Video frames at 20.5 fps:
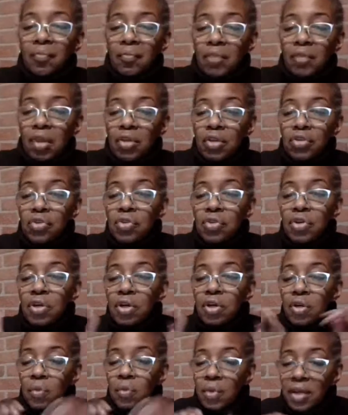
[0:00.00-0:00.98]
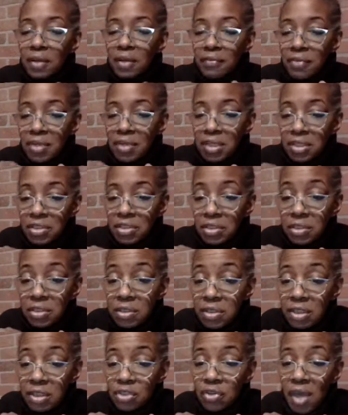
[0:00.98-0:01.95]
You cook whatever it is
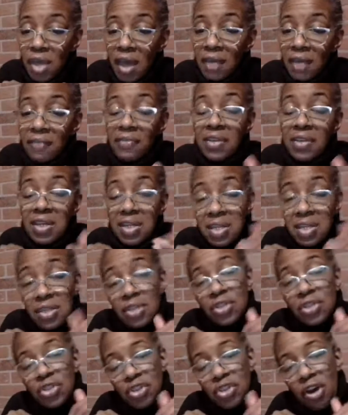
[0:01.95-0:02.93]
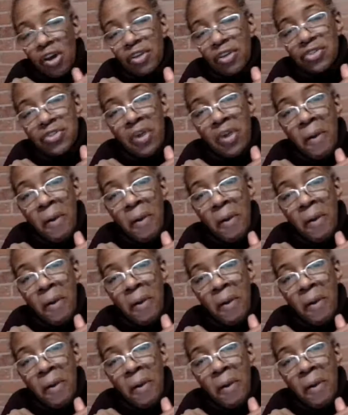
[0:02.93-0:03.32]
that you have in the sauce.